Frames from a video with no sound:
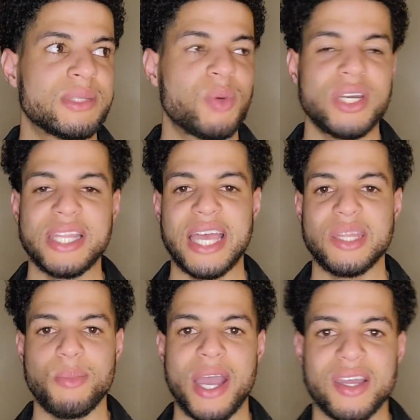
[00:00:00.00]
putting that in
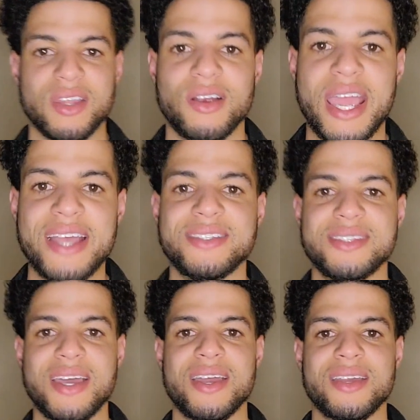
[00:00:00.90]
the back of their heads
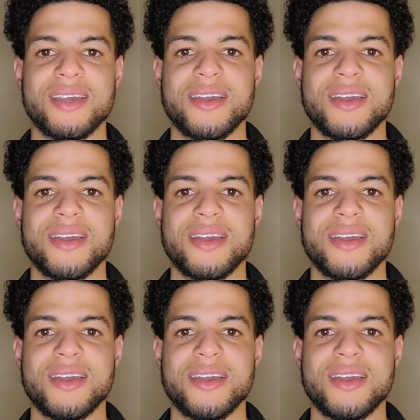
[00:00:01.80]
that